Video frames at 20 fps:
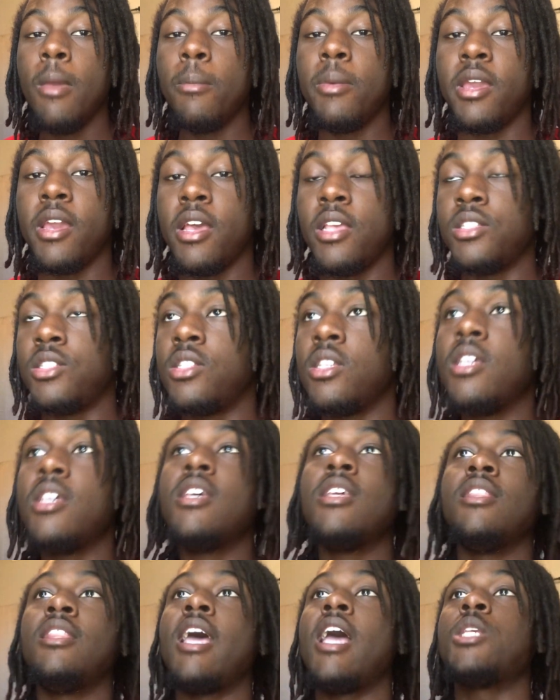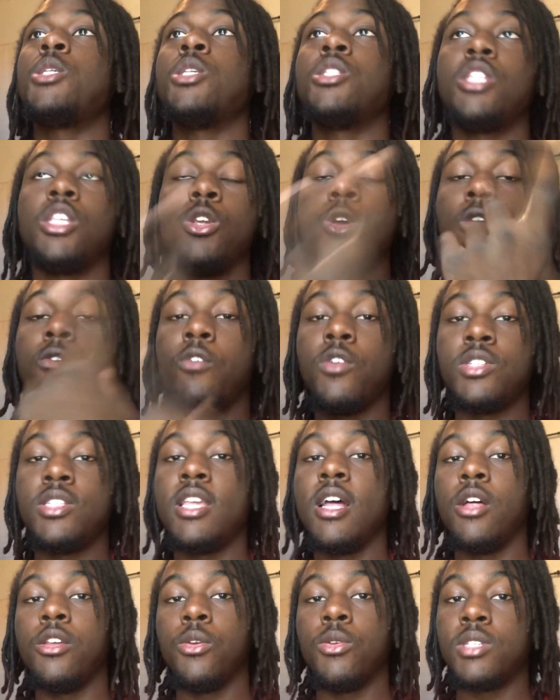because that's just the universe
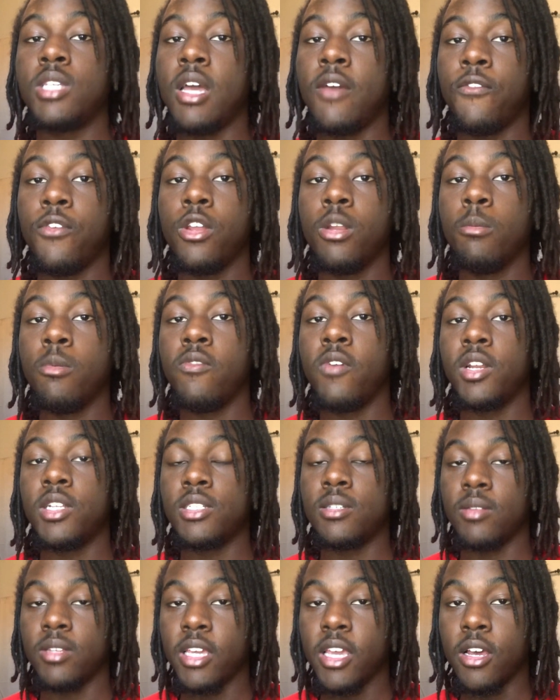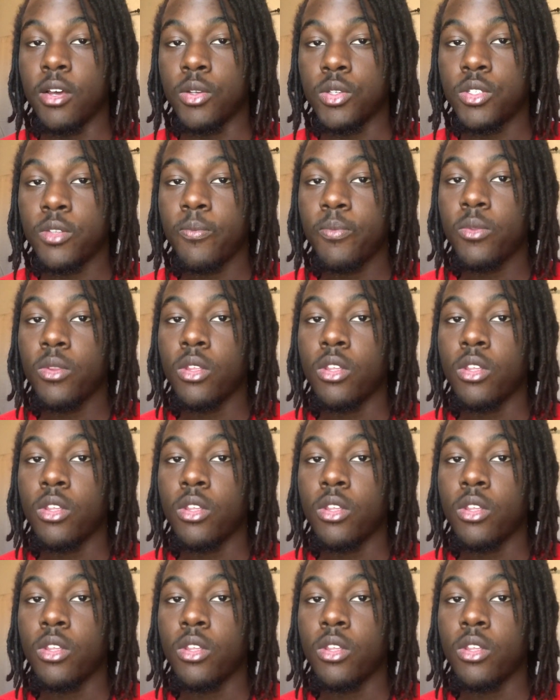telling you it's time for you to move on to something else.